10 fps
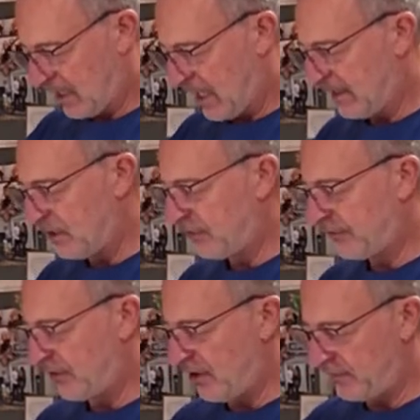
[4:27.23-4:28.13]
And then you
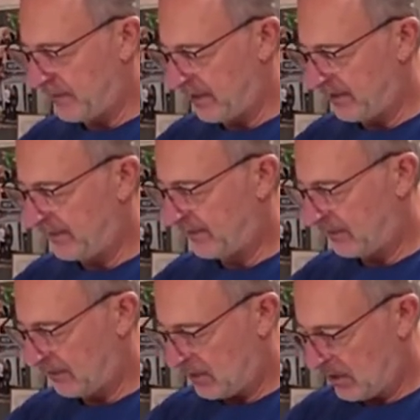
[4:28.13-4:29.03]
serve this,
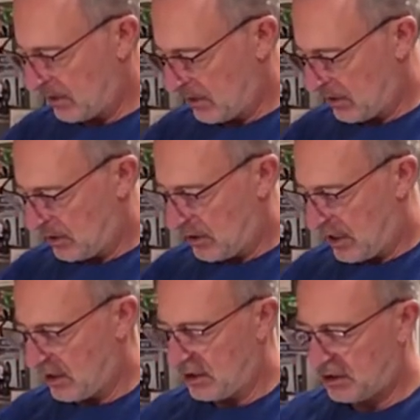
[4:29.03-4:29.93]

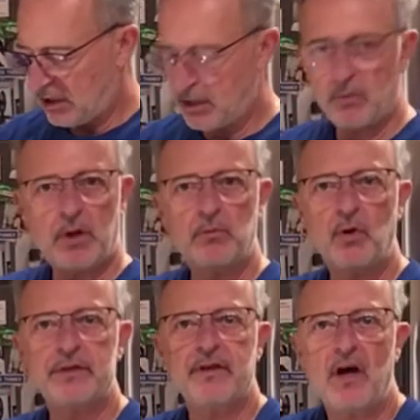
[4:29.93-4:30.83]
I'm gonna cut it 1 more
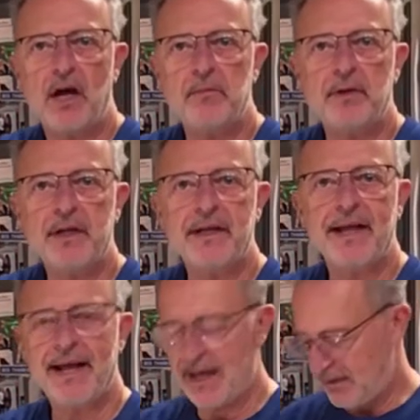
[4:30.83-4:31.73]
time in
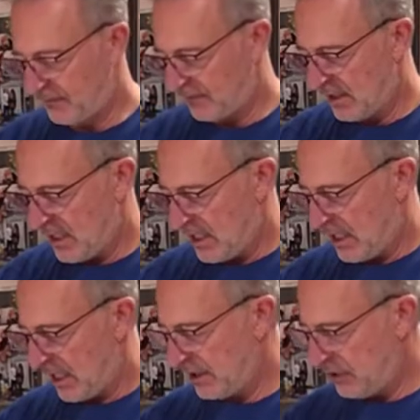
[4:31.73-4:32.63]
1/2.
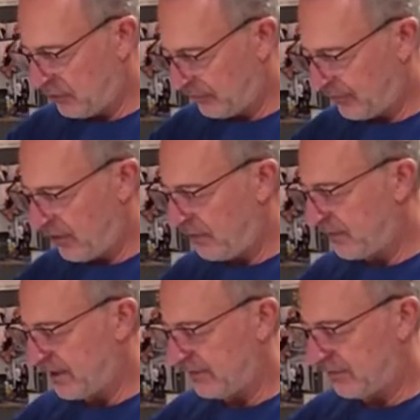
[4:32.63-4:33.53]
And then you serve
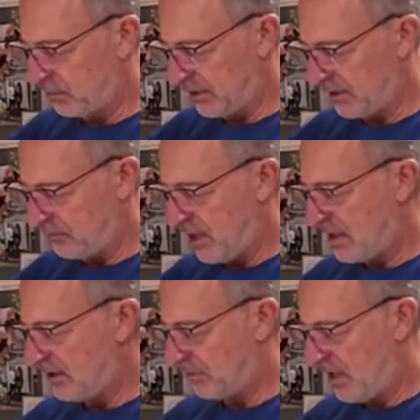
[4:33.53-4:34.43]
this with the
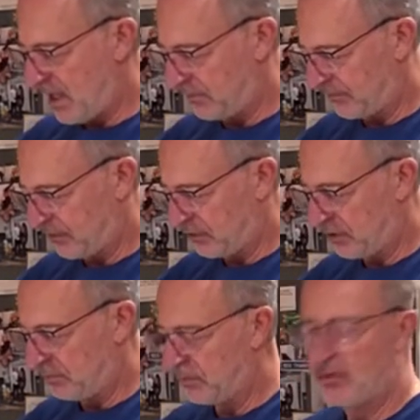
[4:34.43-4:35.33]
broccoli rabe. So you can
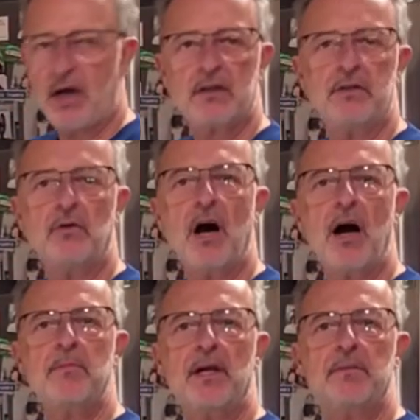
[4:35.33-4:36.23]
put broccoli
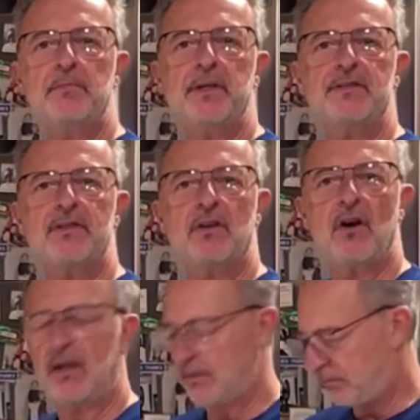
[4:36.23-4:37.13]
rabe on a piece of
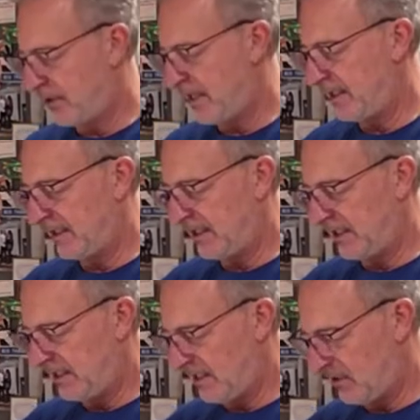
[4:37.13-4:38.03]
garlic bread and eat
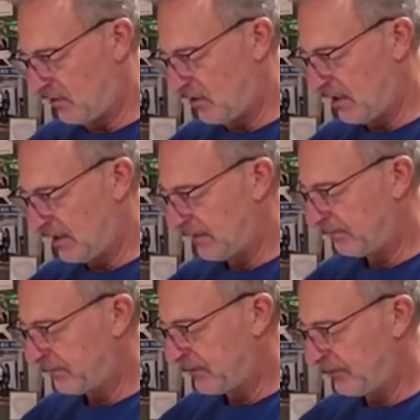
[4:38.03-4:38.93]
it, or
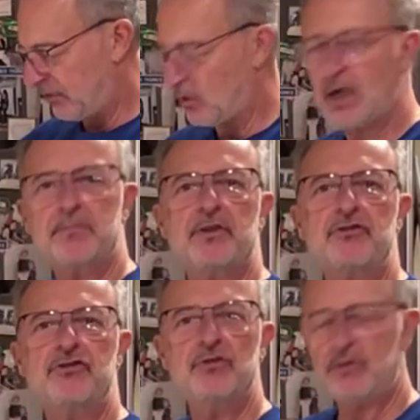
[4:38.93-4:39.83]
soak up the
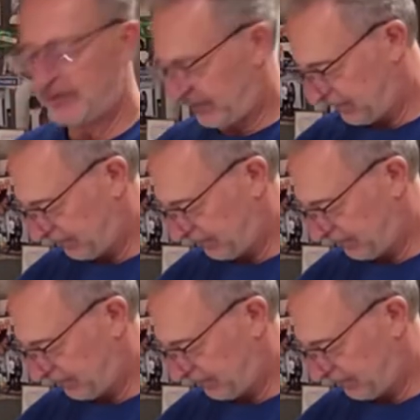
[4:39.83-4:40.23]
juice.